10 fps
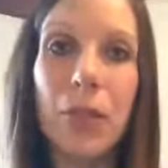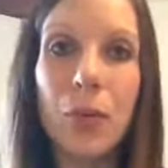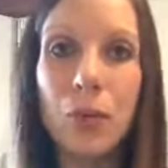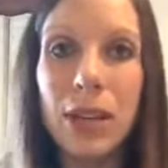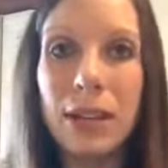
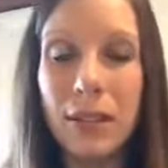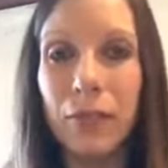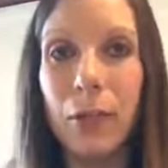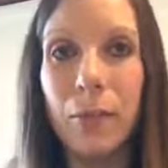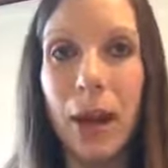3
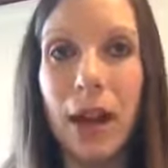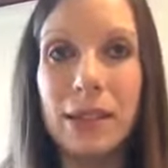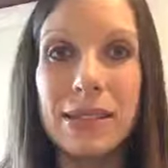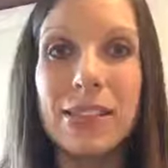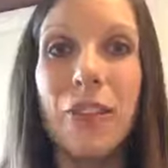different
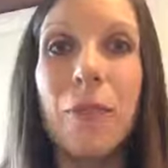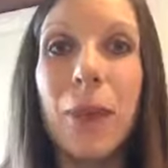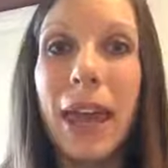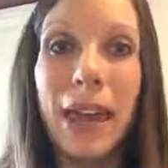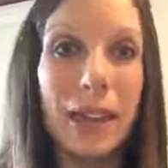boxes of
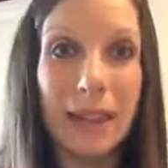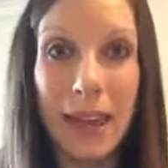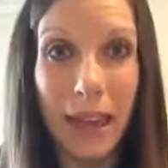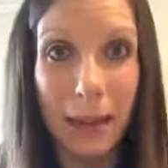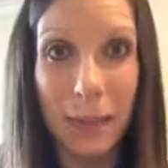
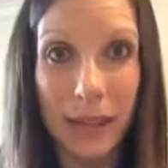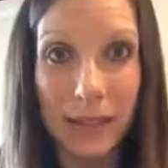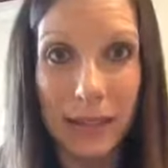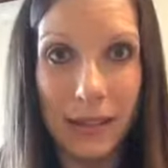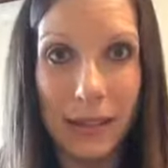pancake
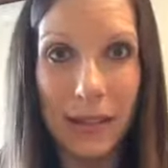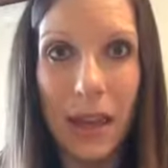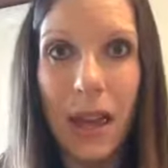mixes.